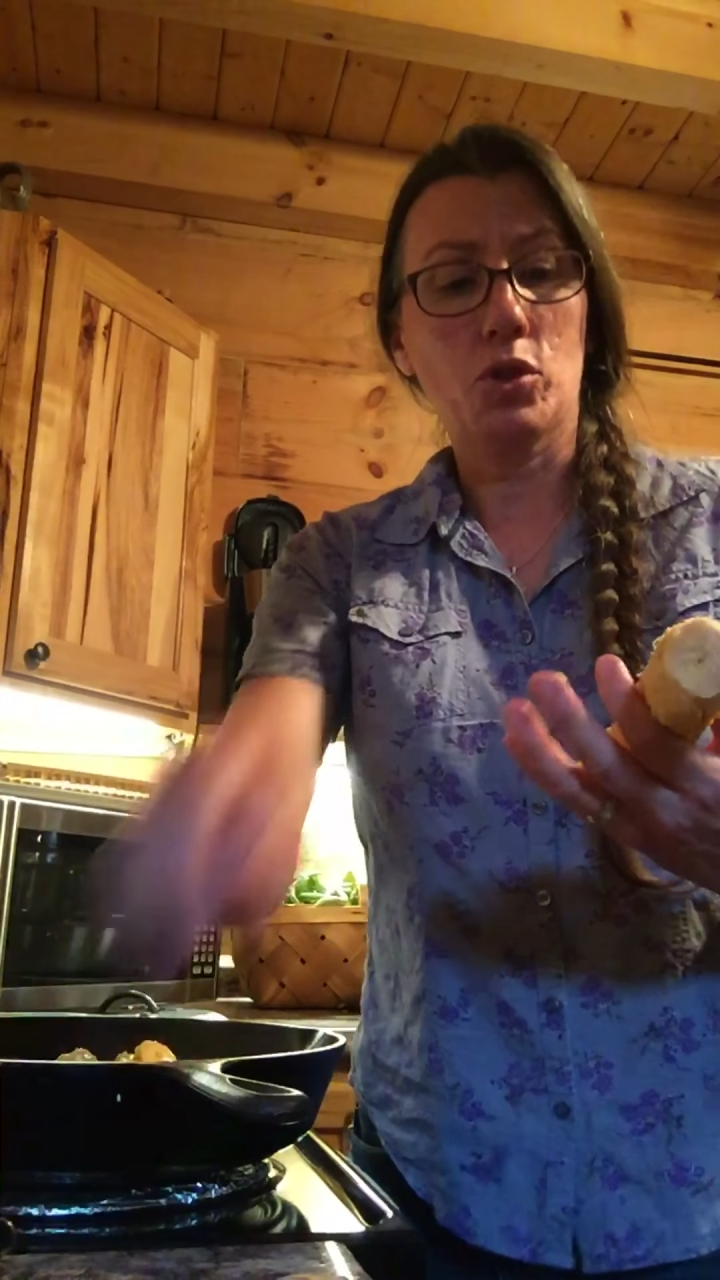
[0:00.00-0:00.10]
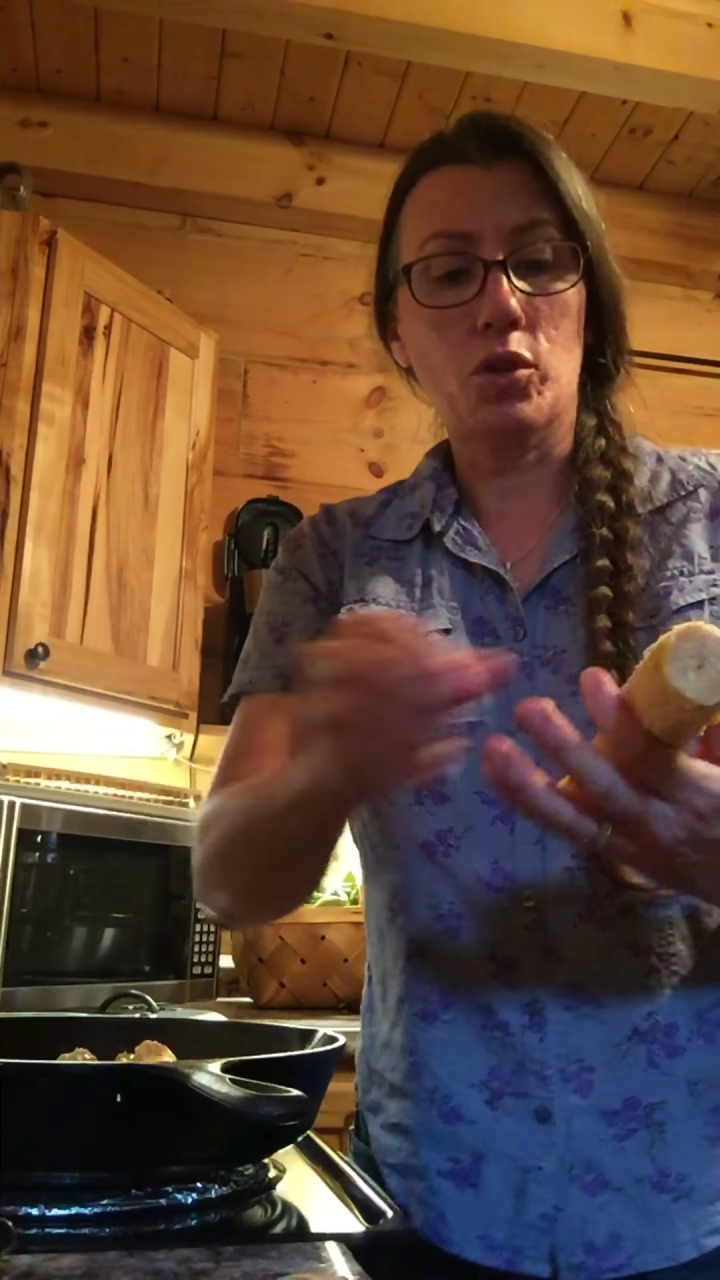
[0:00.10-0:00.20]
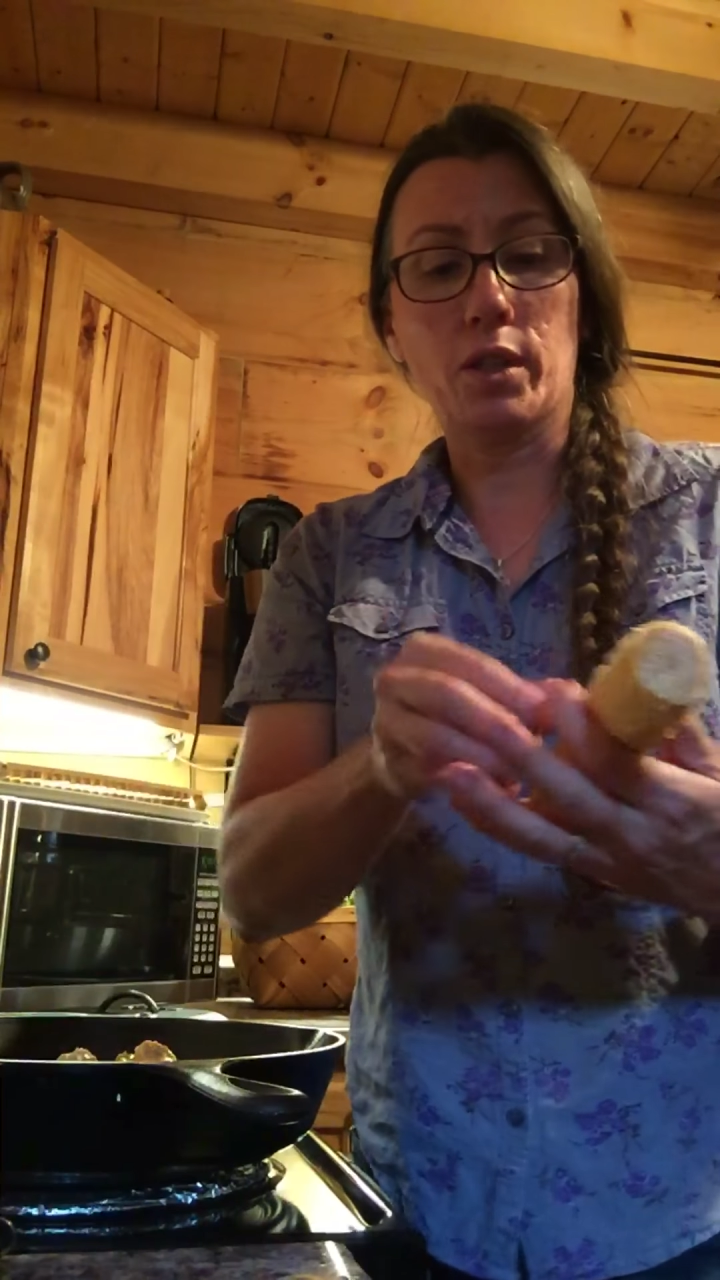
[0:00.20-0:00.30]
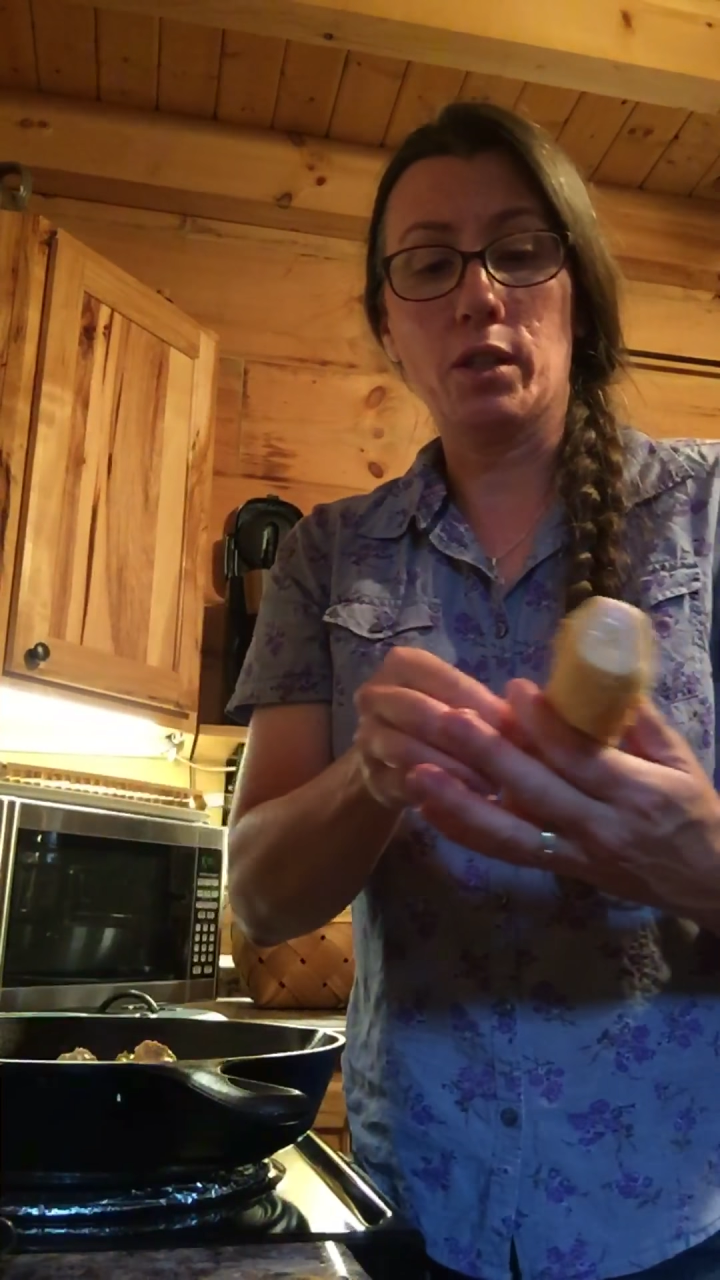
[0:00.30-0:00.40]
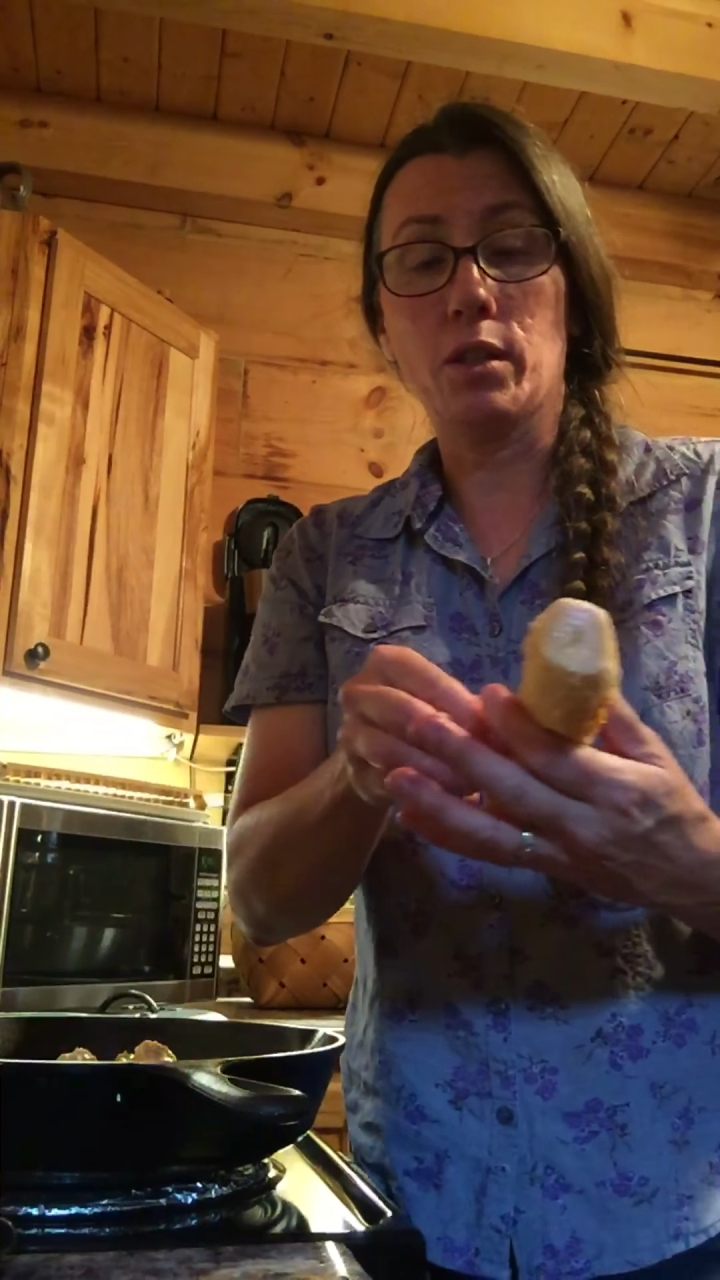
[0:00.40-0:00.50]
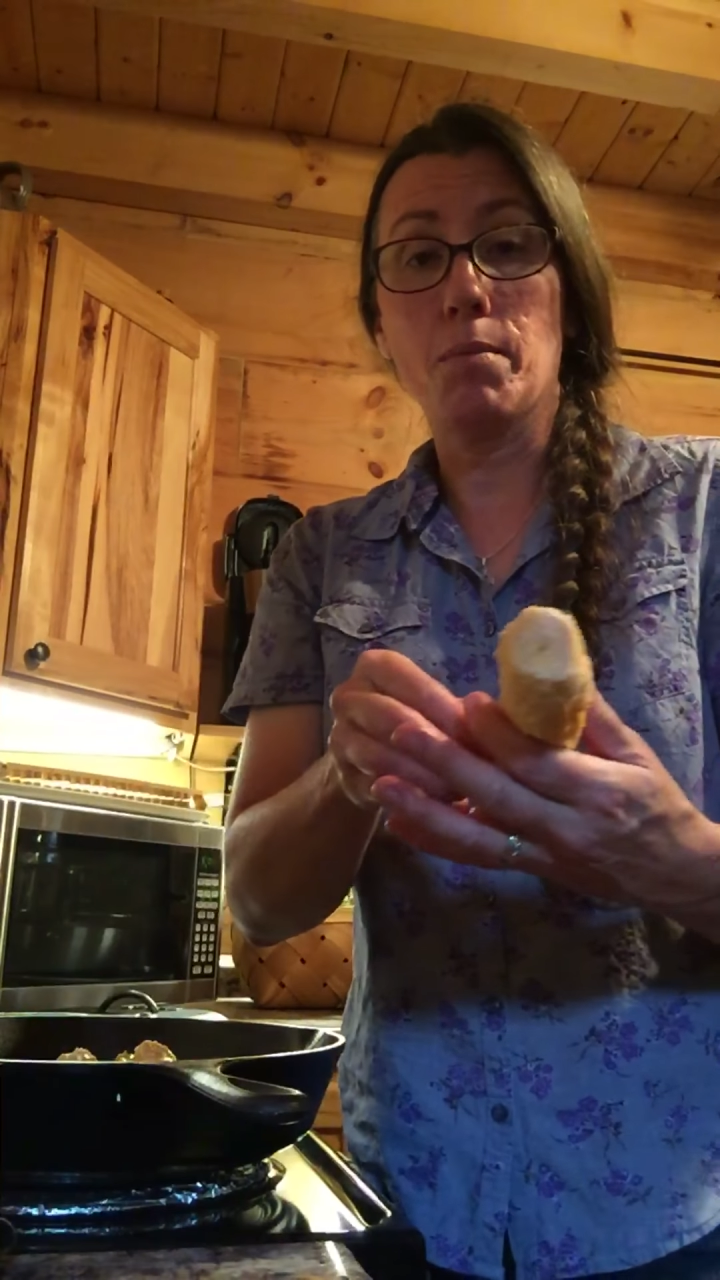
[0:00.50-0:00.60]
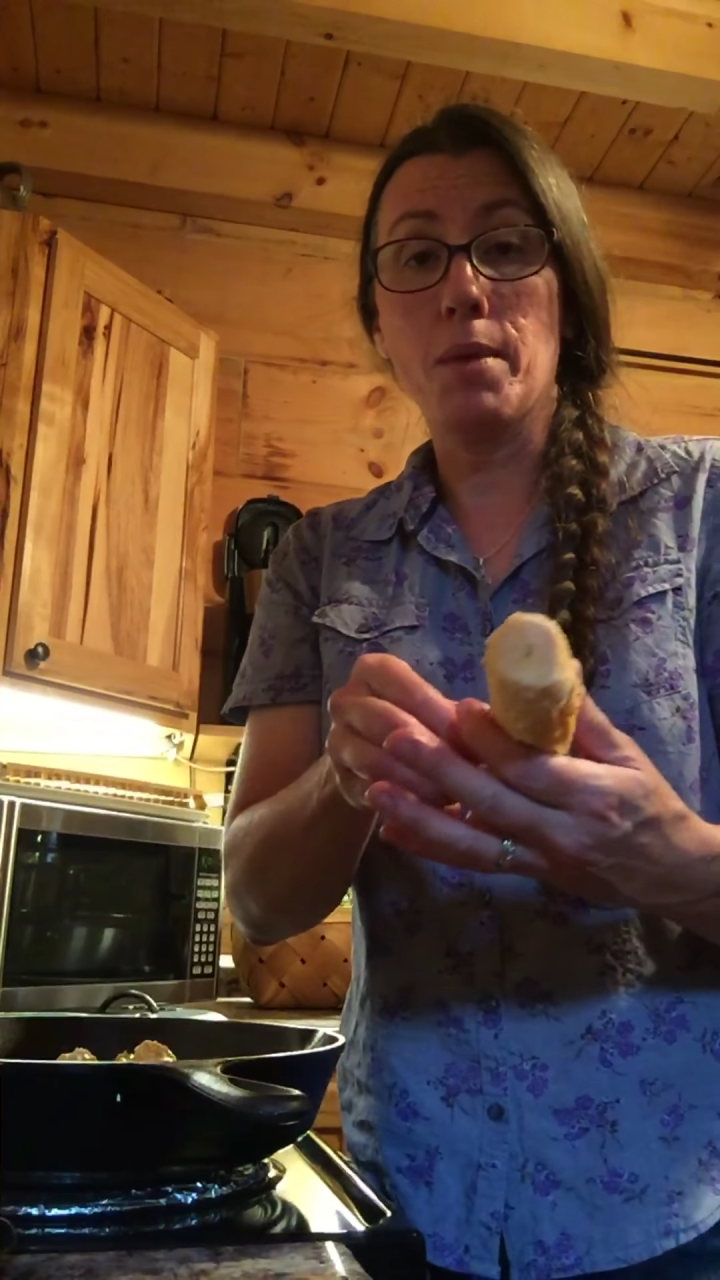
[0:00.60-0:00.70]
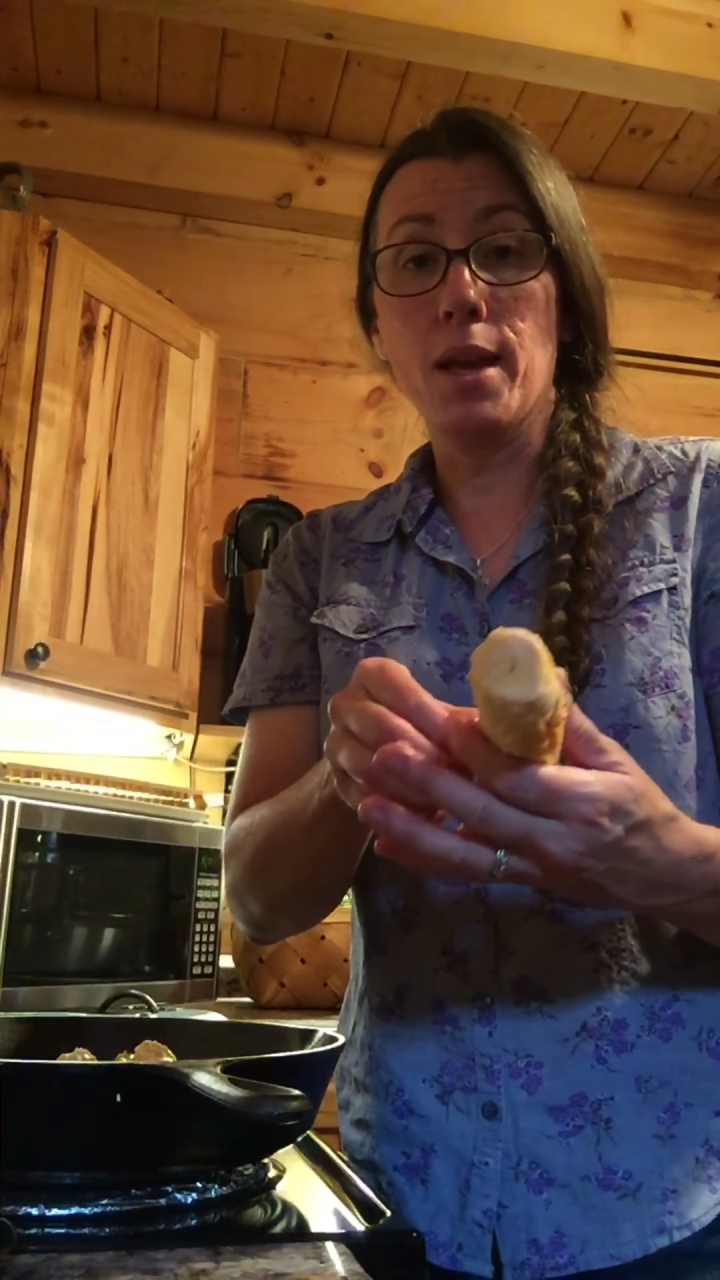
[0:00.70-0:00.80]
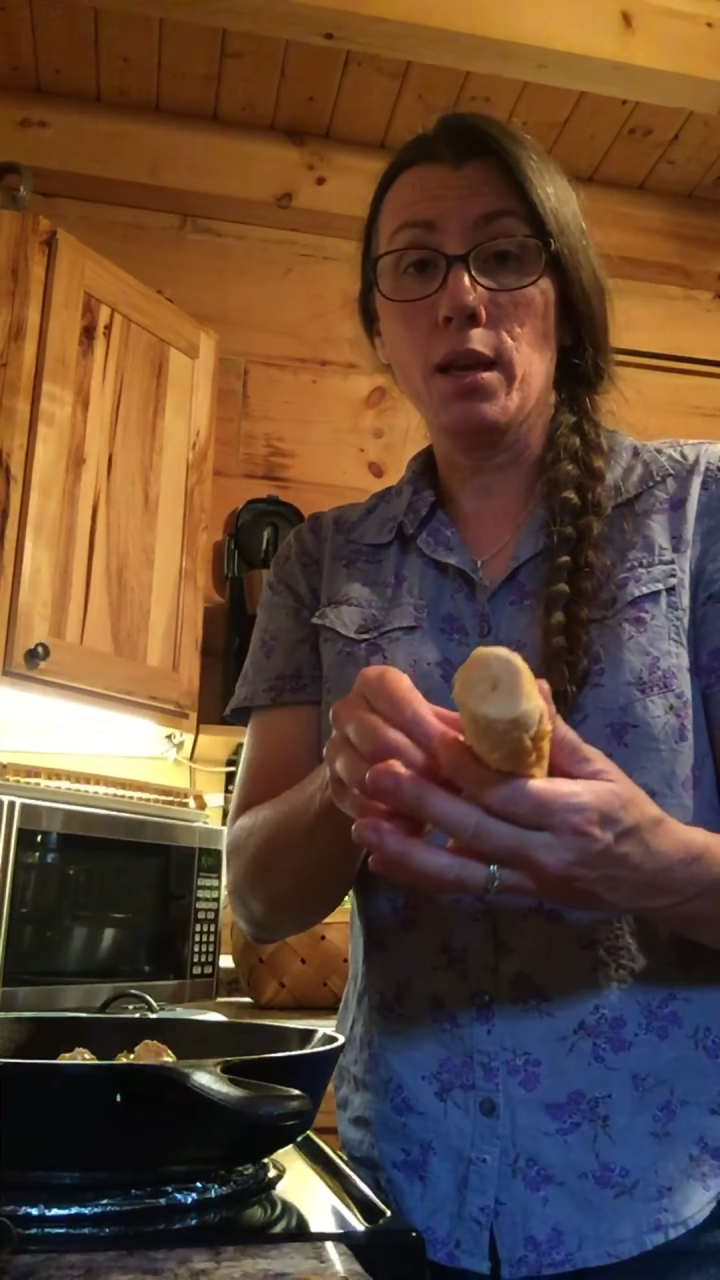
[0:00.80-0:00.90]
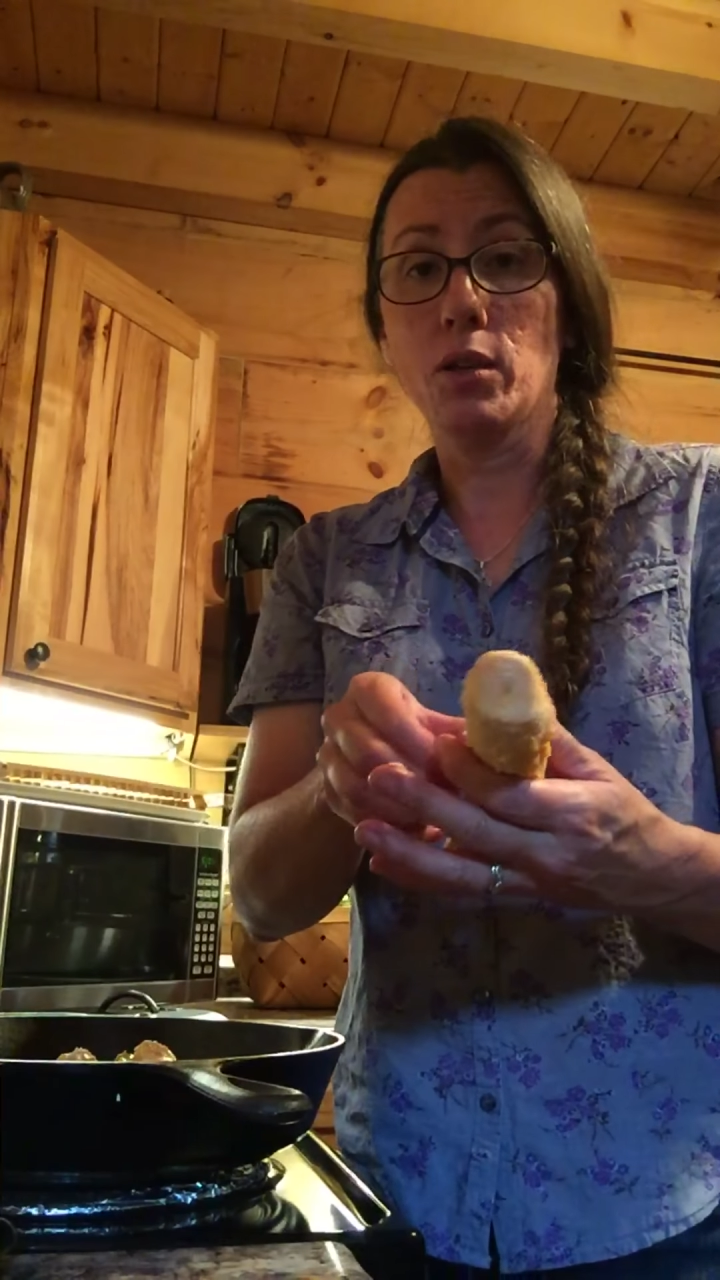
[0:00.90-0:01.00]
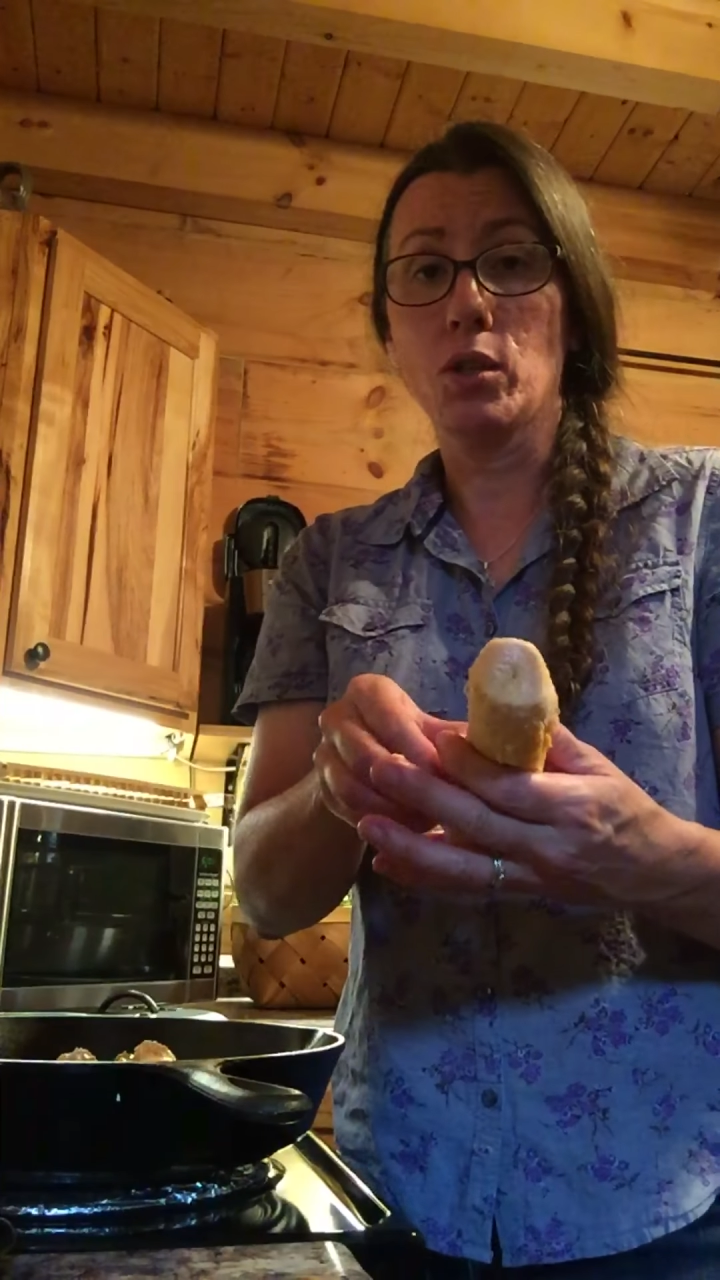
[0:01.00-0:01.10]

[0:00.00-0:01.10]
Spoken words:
instructed to me